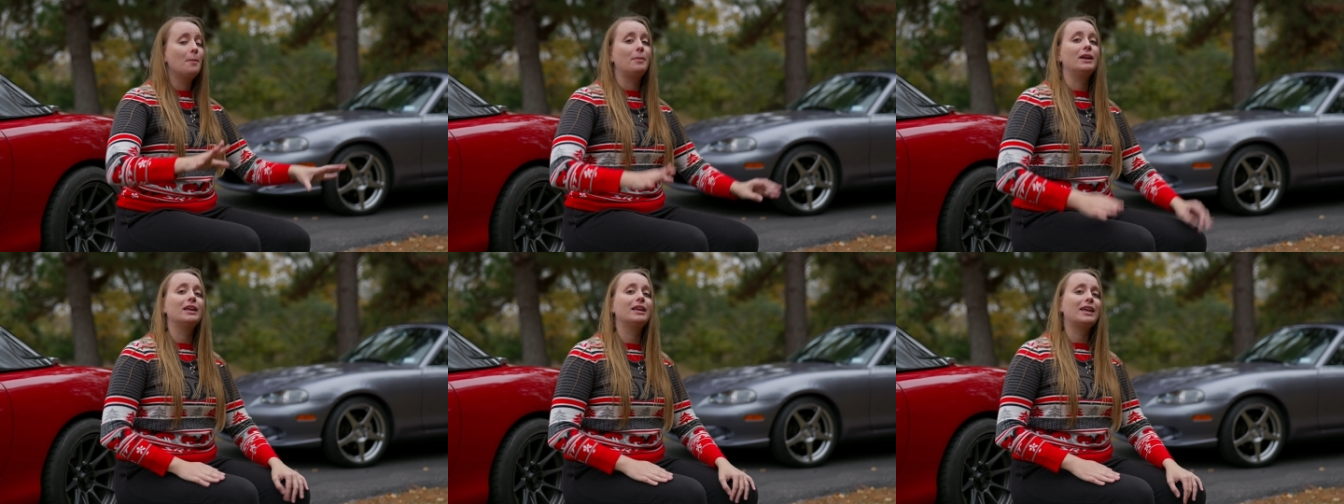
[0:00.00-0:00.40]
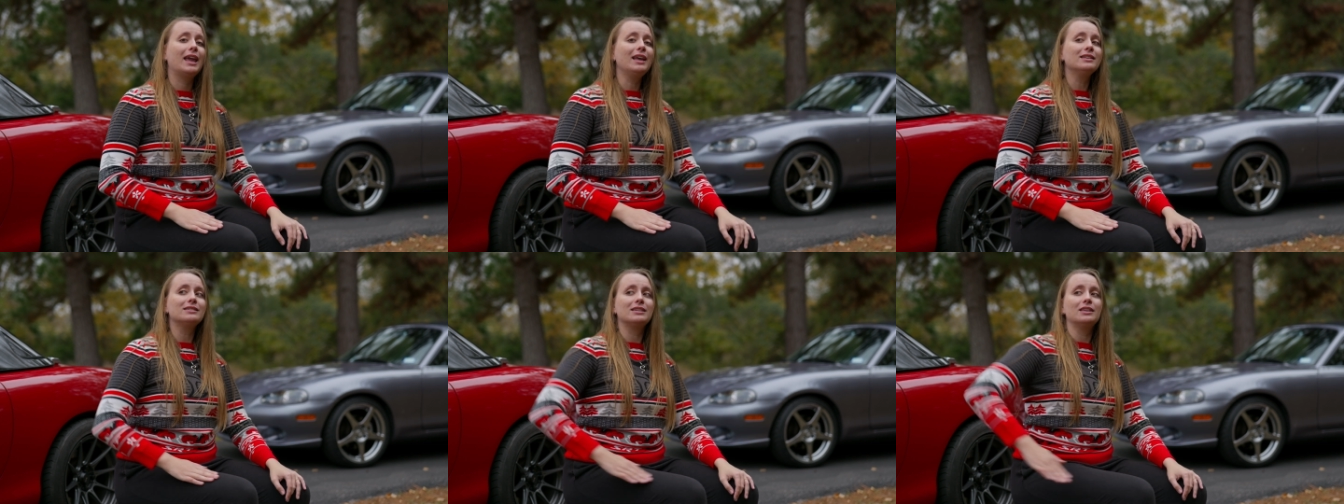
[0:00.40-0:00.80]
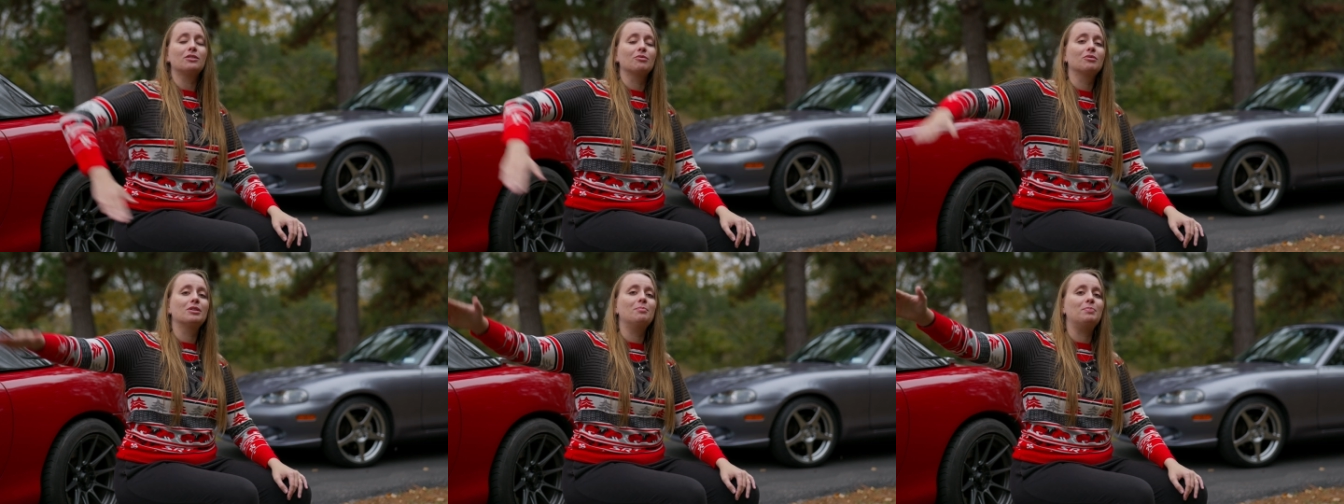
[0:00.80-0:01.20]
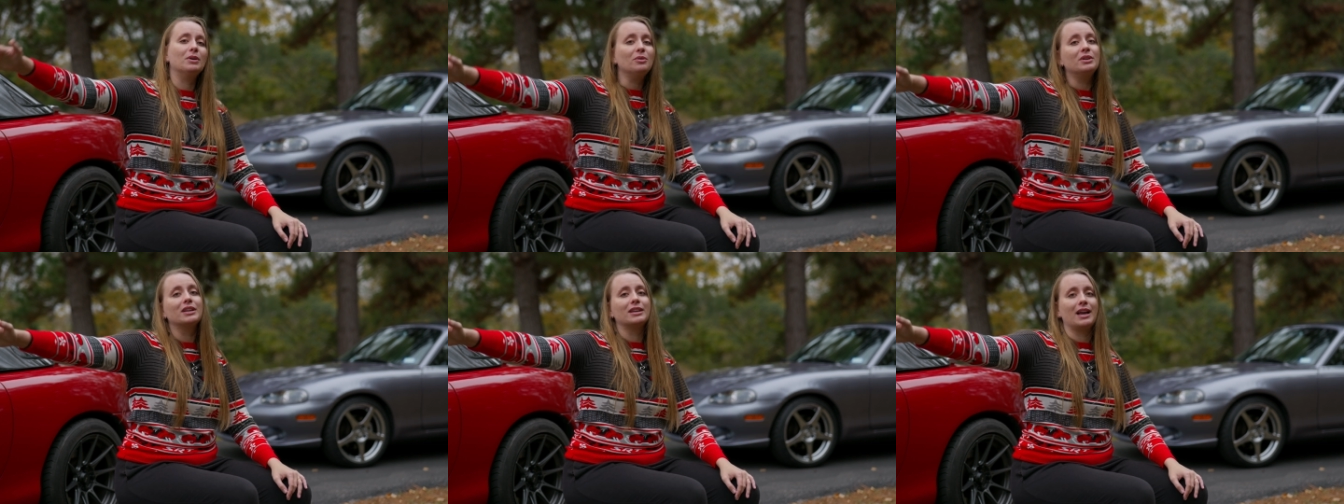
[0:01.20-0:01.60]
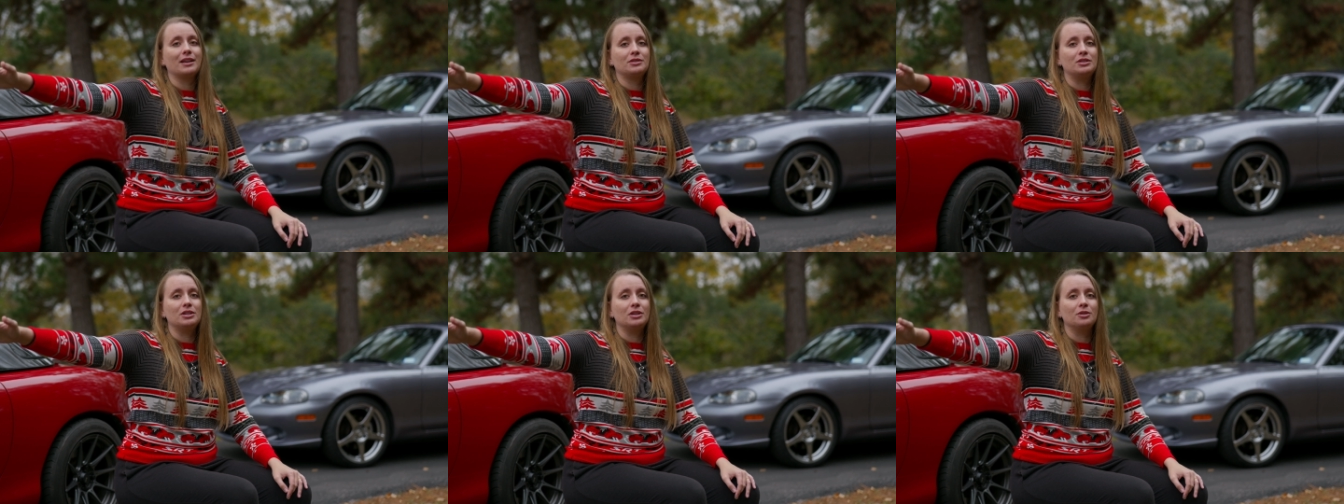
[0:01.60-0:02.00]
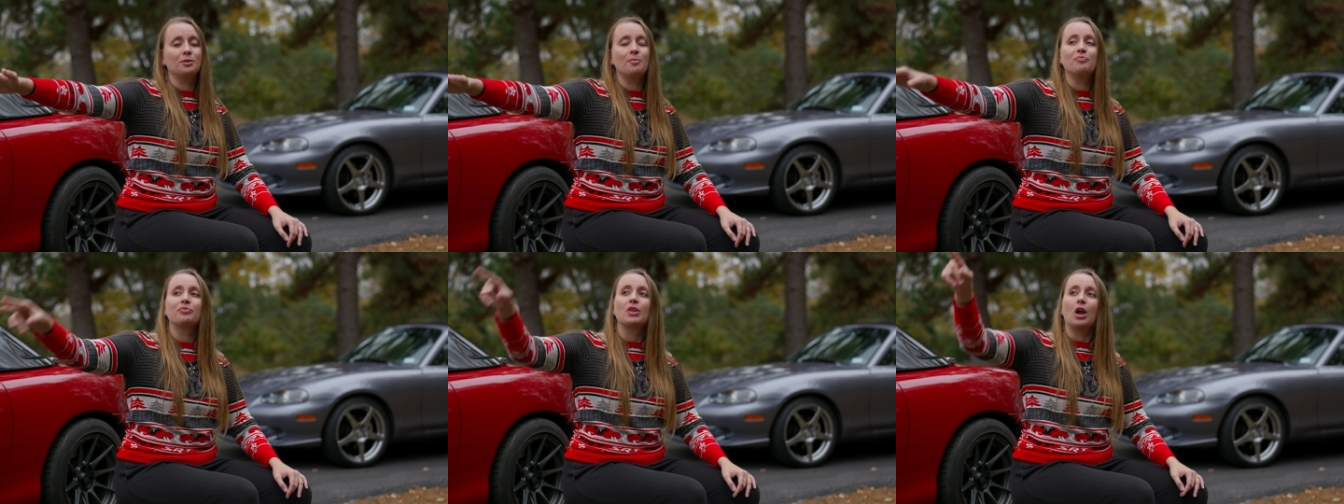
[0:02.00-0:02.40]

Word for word: but it can't see through the building next to you.